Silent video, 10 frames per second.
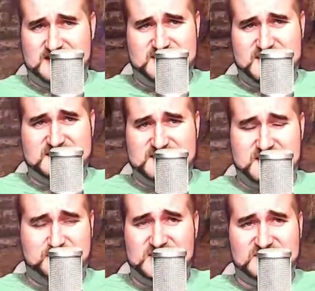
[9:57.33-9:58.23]

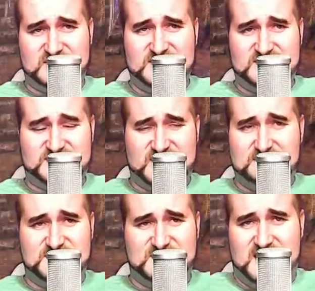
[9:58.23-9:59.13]
That basically just
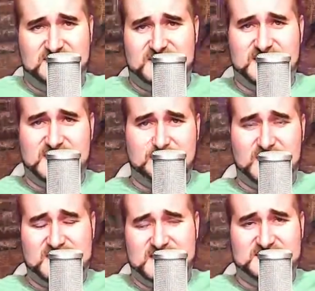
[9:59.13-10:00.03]
sums everything up
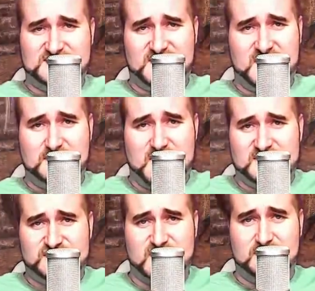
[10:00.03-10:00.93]
I need to say
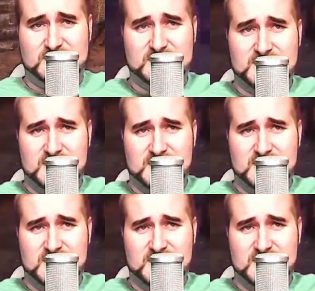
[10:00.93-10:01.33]
about Sharpen.